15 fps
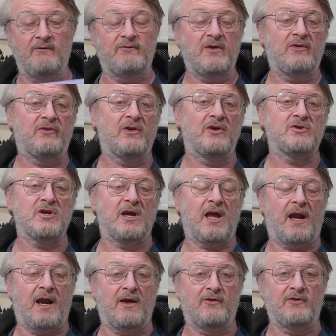a vintage
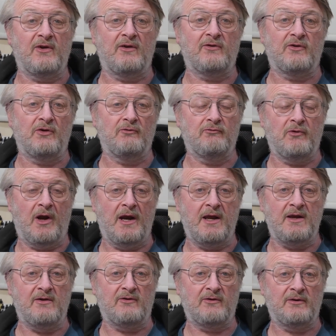classics
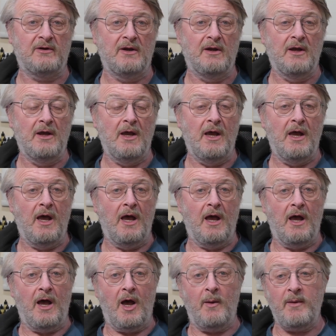release.
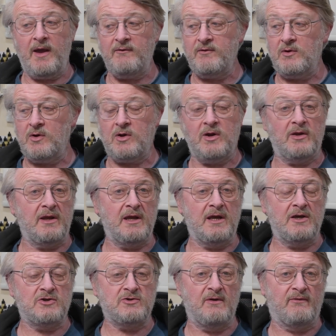I'll be having a look at the
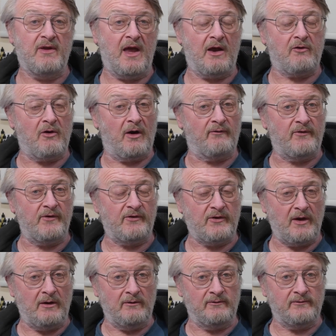history of the aircraft
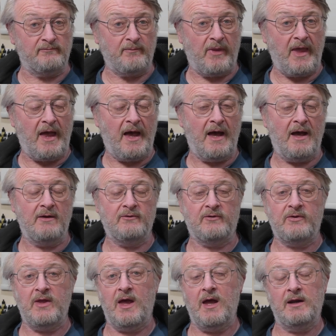itself and
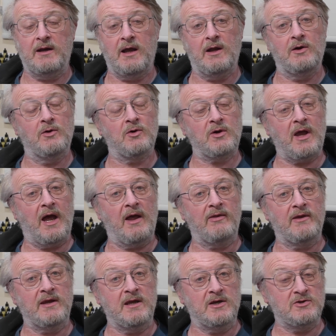then a look
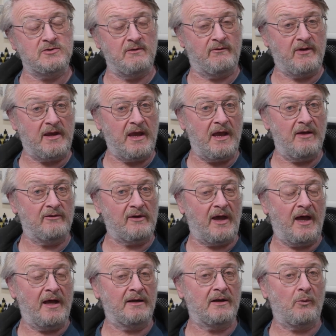at the history of the kit
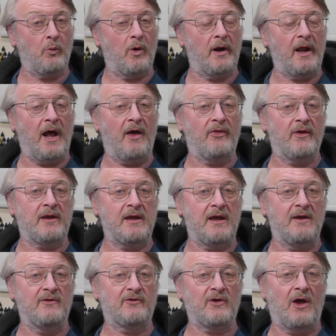and what other
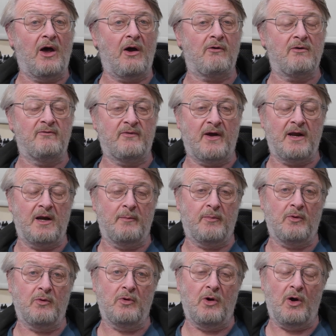kits are
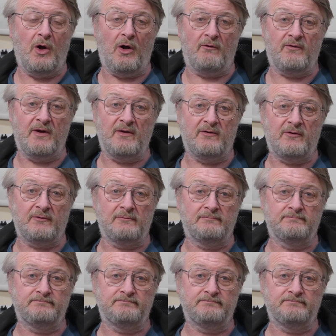available of it.